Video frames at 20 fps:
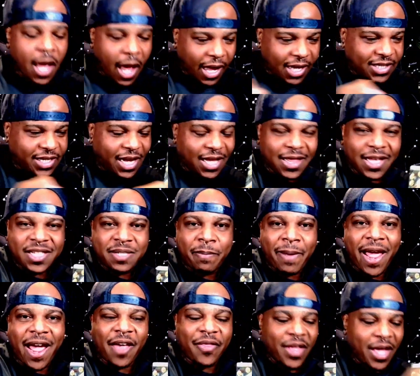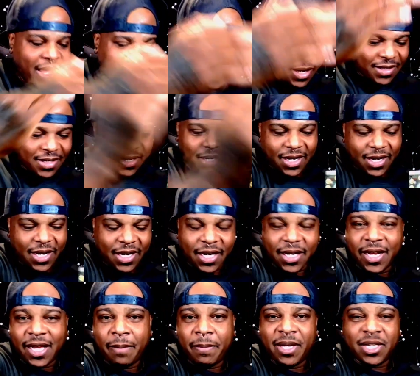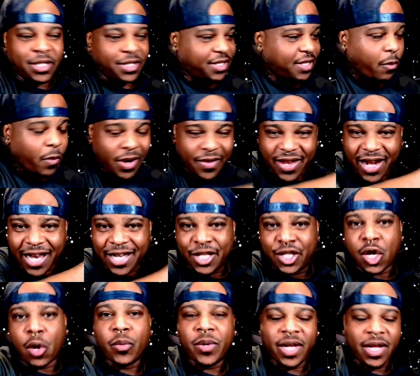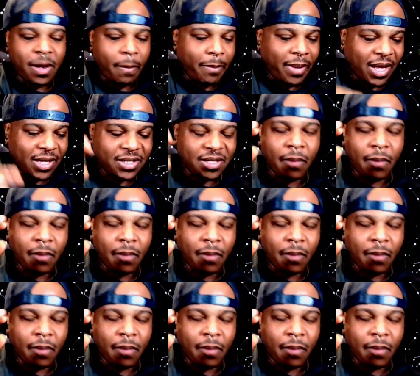I could take this path, and it's going to lead me to somewhere that I don't need to be,